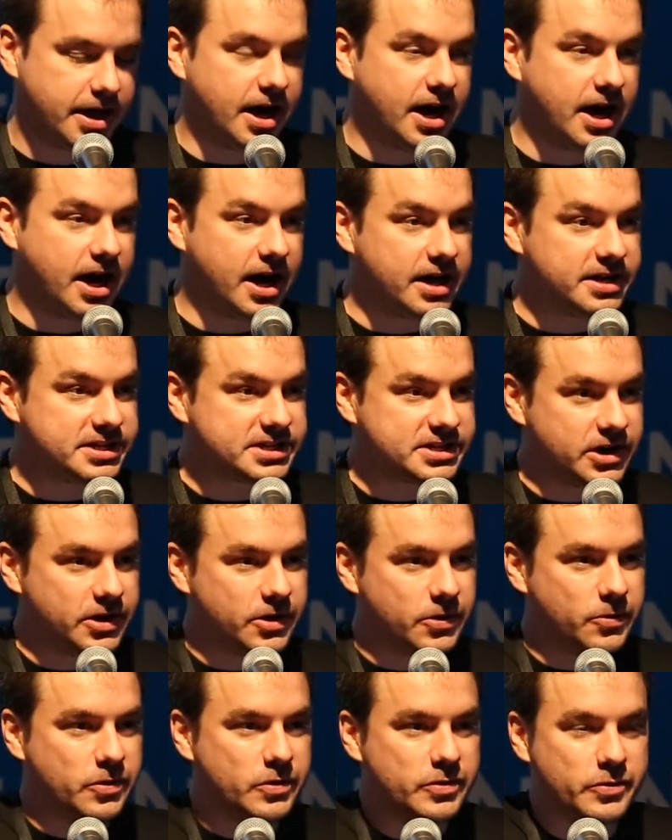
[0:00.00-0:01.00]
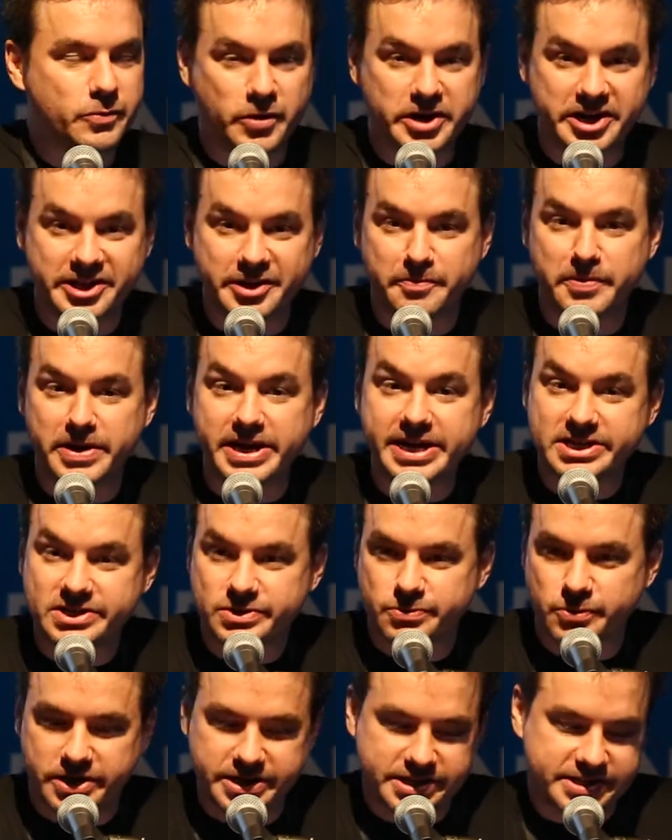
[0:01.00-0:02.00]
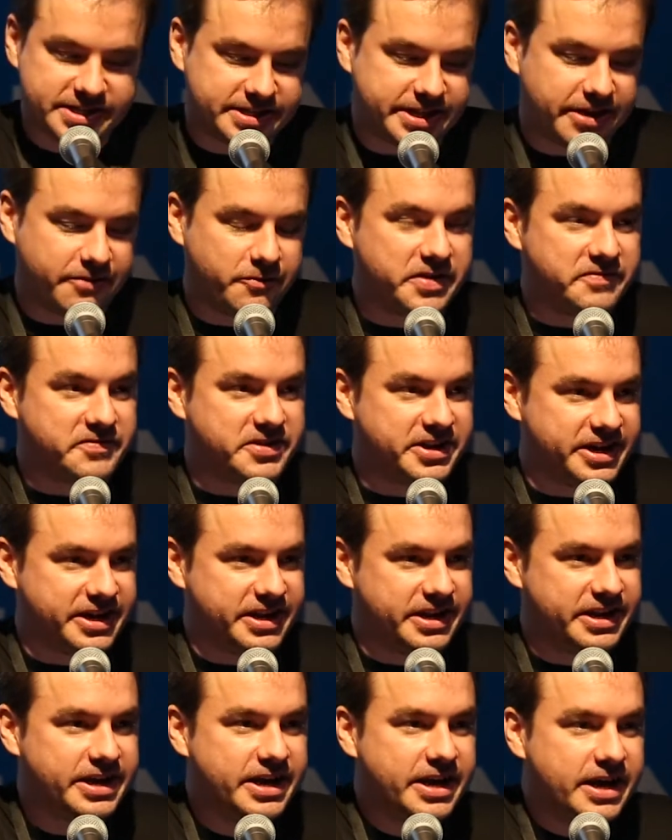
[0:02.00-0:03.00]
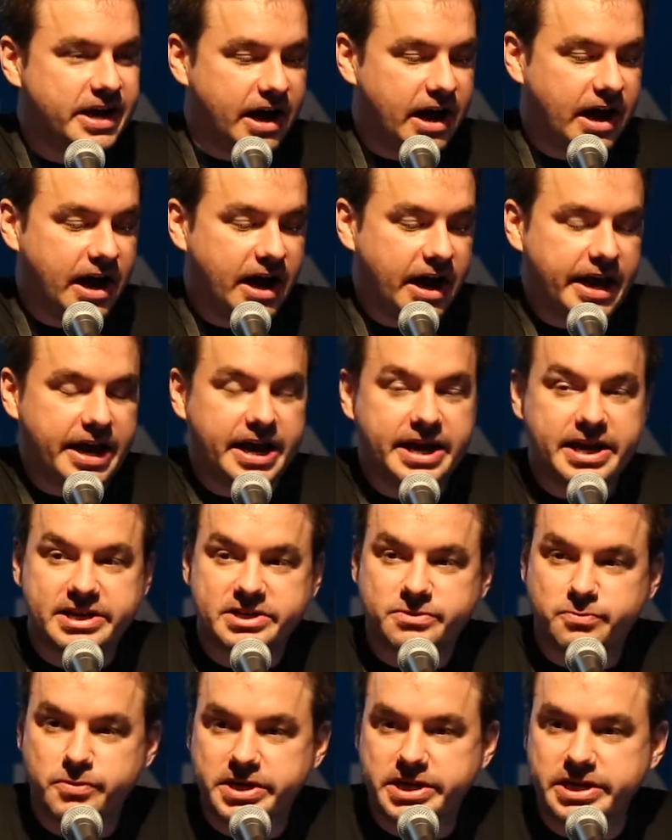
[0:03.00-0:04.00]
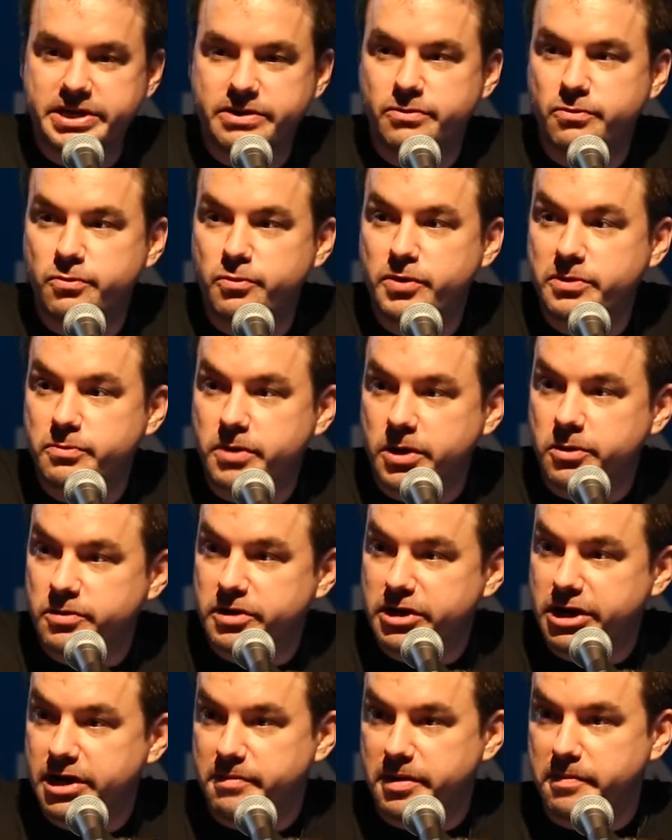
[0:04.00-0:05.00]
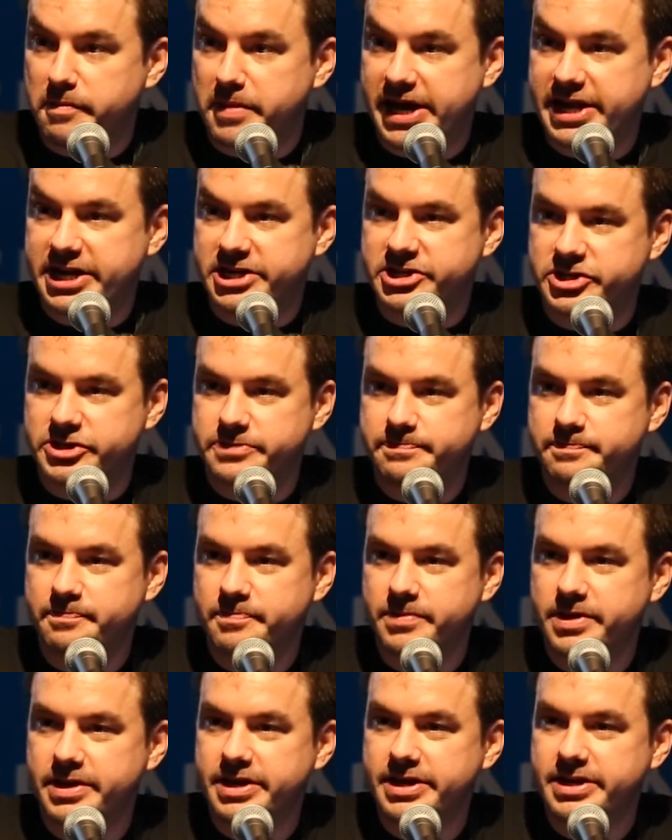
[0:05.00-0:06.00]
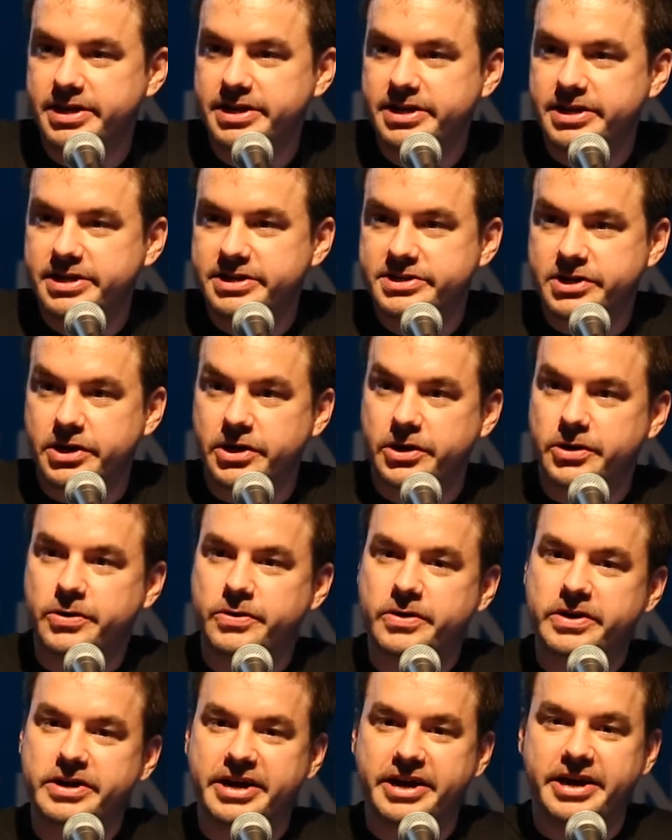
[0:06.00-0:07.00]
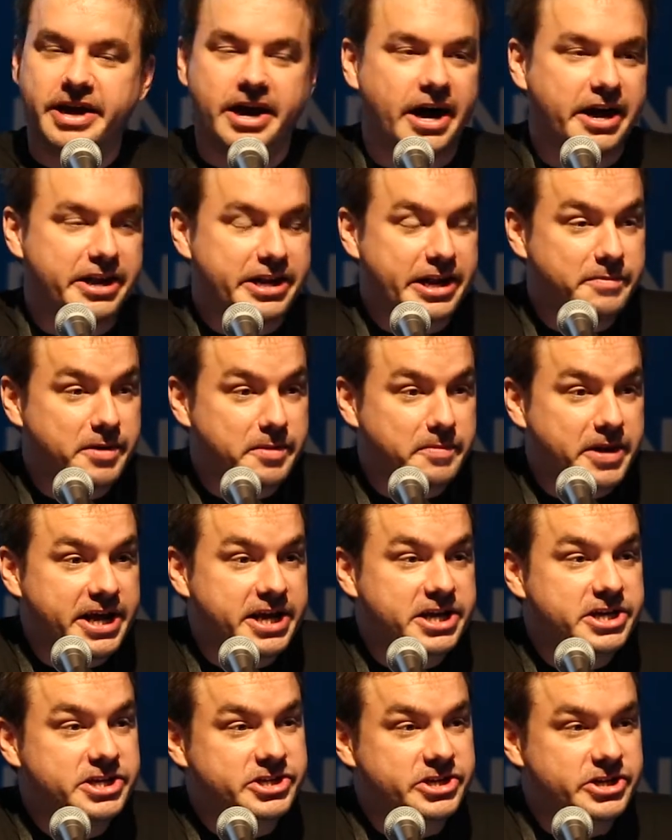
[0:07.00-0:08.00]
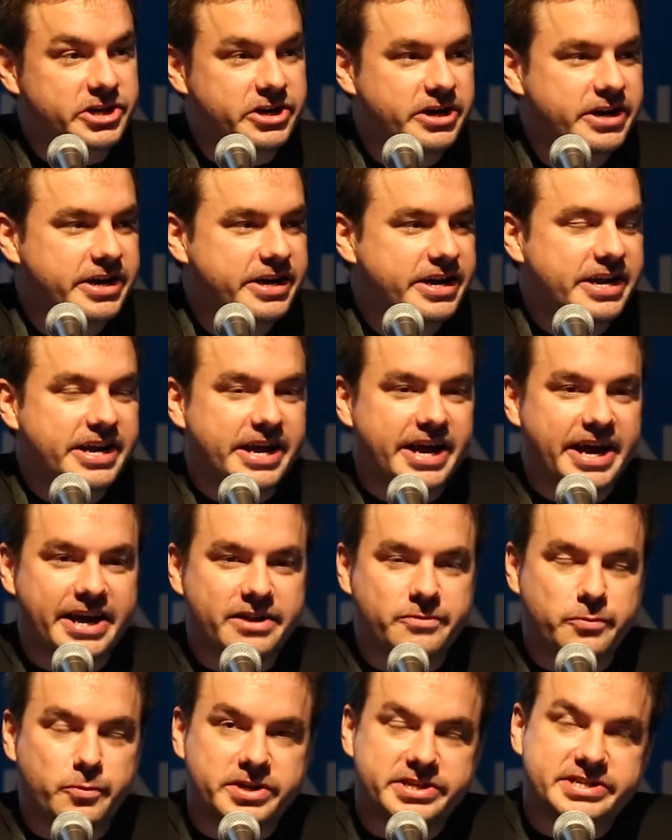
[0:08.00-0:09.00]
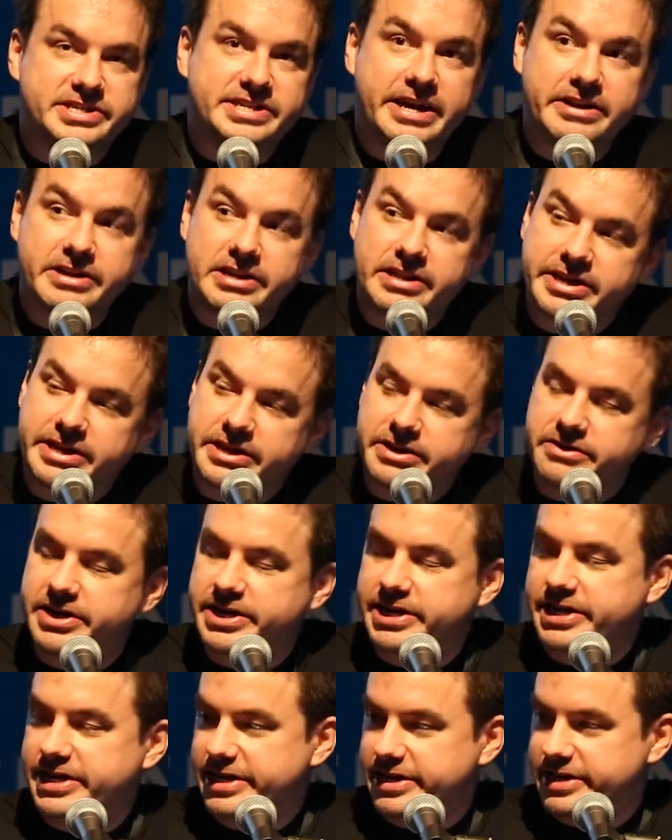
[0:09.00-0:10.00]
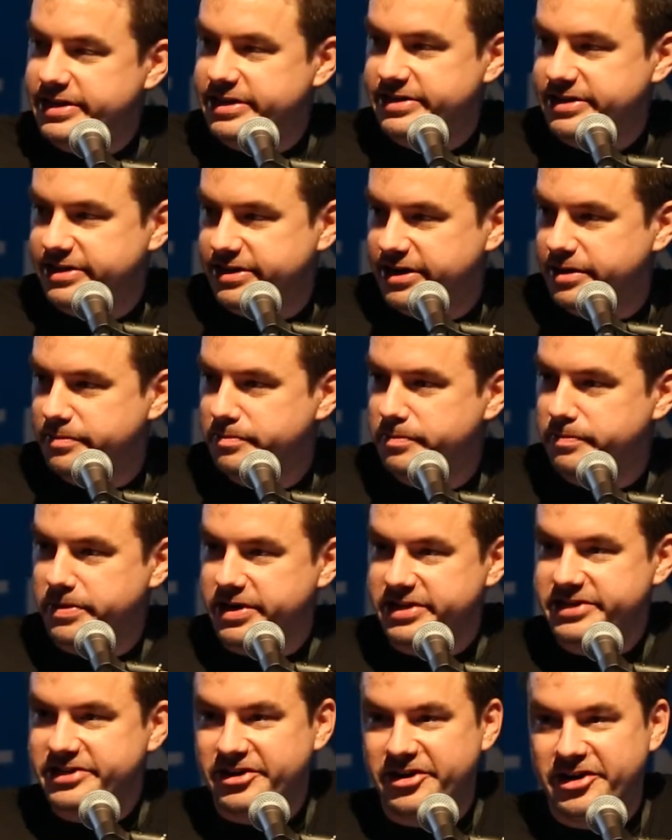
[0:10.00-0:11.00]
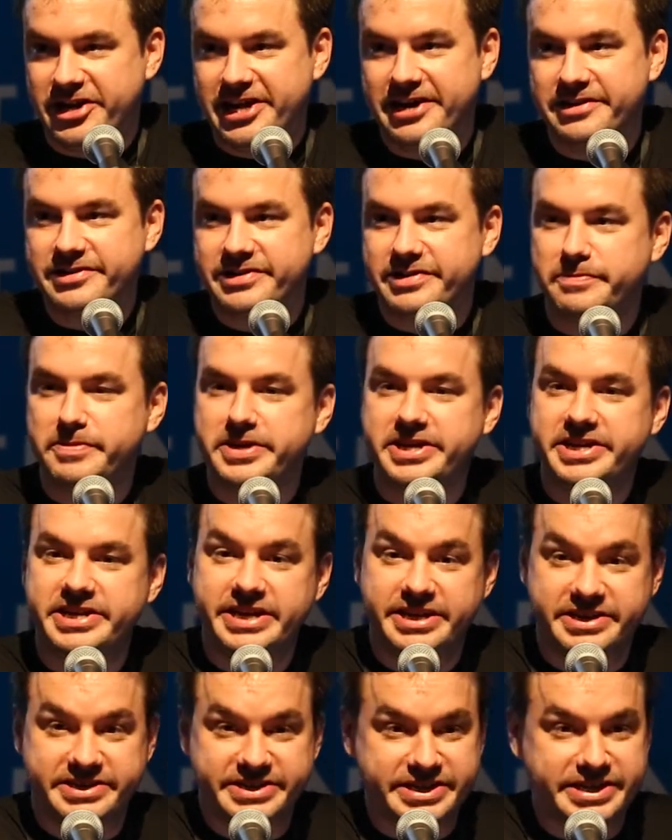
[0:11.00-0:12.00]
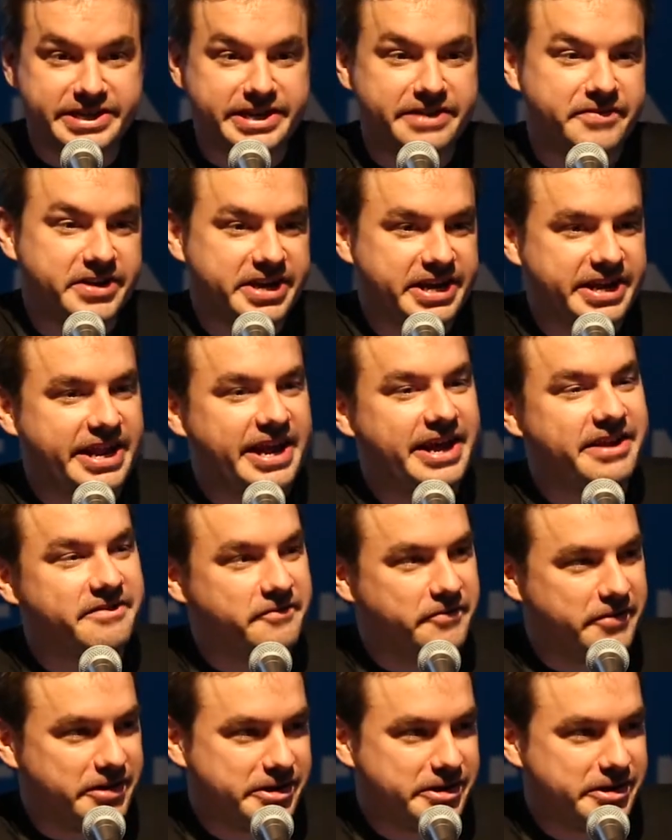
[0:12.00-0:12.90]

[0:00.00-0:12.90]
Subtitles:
So one of the biggest ones that we've done is we rewrote Number Manager. So Number Manager had what sounded like a great idea at the time, but turned out to be a significant and